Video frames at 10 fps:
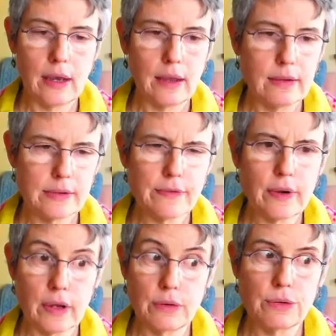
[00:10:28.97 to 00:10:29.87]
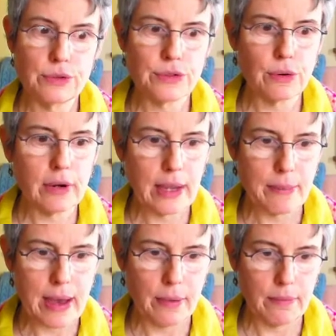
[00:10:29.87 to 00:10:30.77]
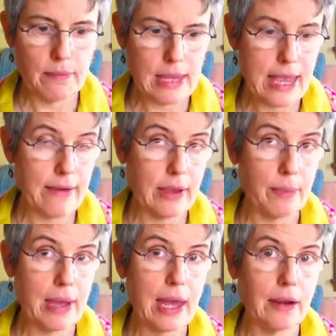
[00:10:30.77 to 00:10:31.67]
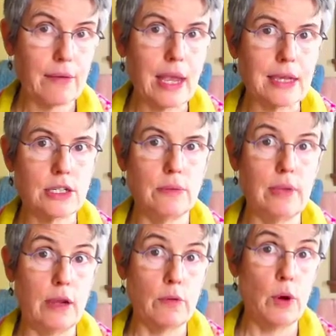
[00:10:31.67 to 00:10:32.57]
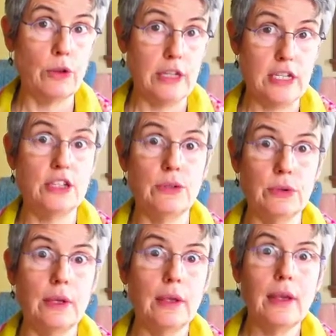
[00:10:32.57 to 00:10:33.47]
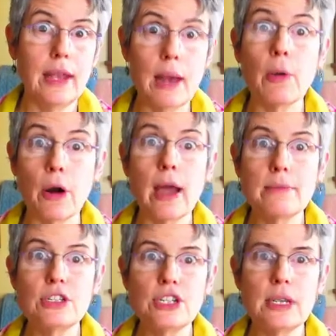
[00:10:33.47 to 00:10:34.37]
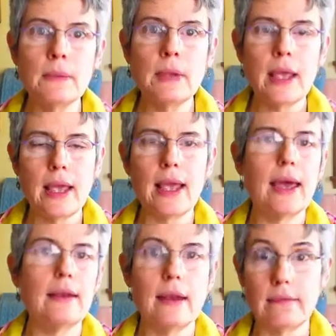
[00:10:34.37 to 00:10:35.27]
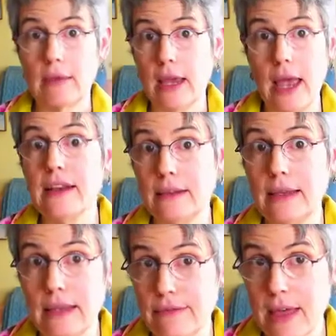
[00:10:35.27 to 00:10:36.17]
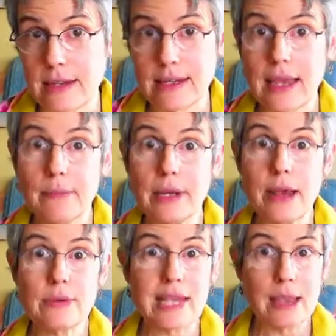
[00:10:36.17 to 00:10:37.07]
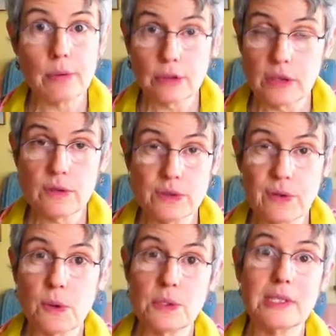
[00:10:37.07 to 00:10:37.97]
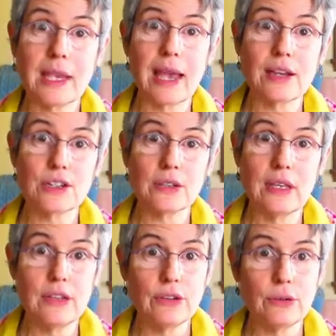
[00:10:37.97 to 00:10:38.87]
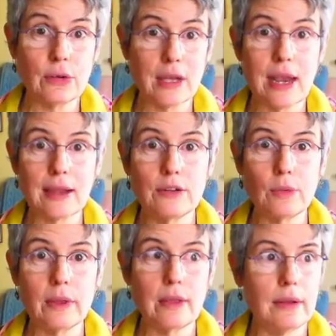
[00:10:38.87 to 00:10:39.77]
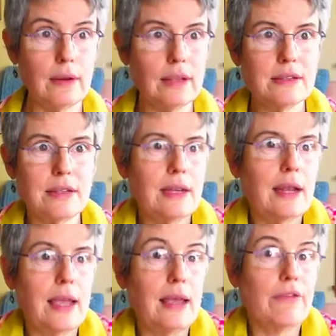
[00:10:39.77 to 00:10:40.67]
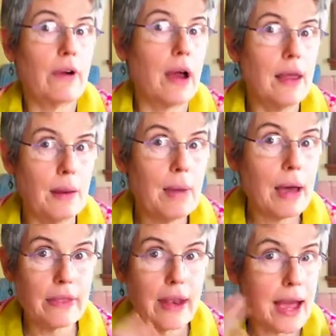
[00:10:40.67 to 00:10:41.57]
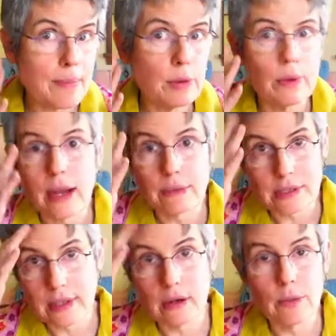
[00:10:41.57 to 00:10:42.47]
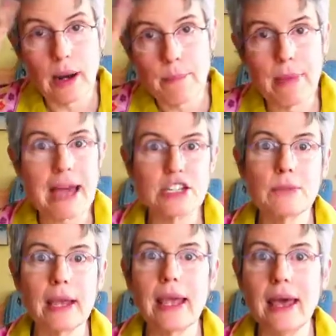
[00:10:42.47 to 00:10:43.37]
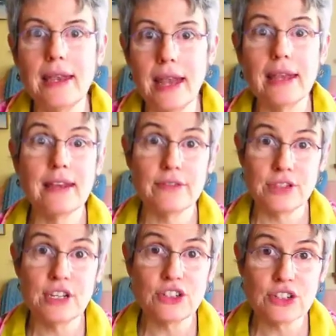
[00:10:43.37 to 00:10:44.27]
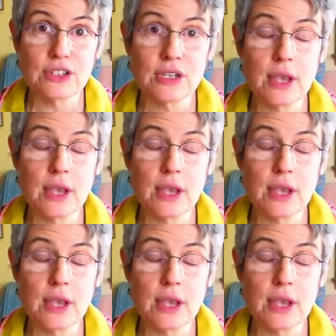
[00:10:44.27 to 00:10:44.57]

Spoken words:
it's a very cool story about me having a panic reaction being rolled into an MRI machine, and I had to leave that day. But I was able to use focusing actually to connect with an incident I had forgotten about that happened when I was little, where I bashed my head and had to have stitches.